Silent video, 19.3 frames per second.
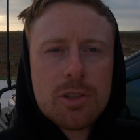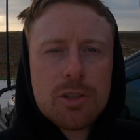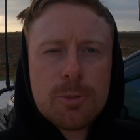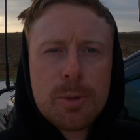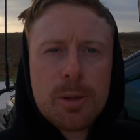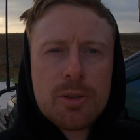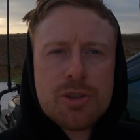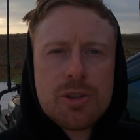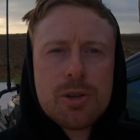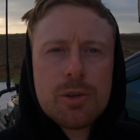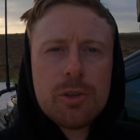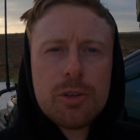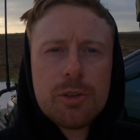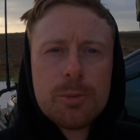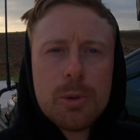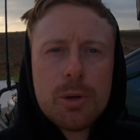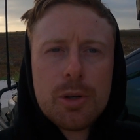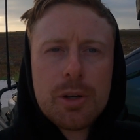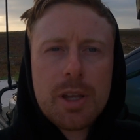just a bit of chill this
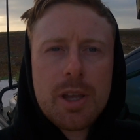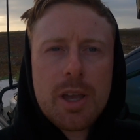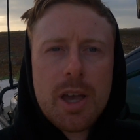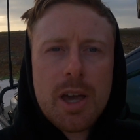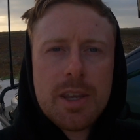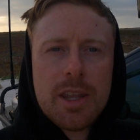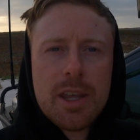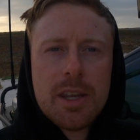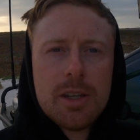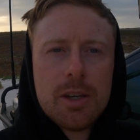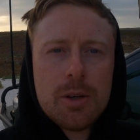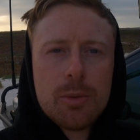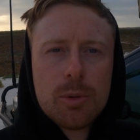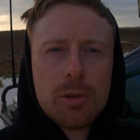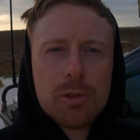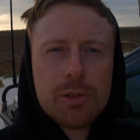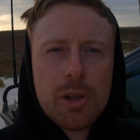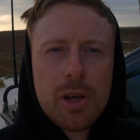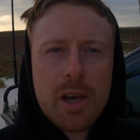morning, and then
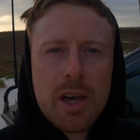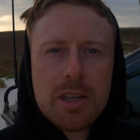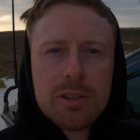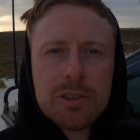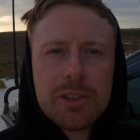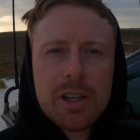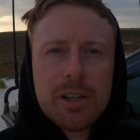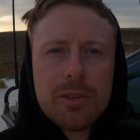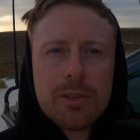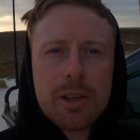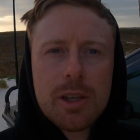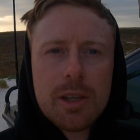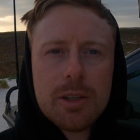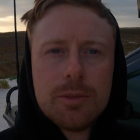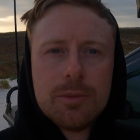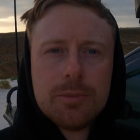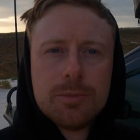we'll start heading south again.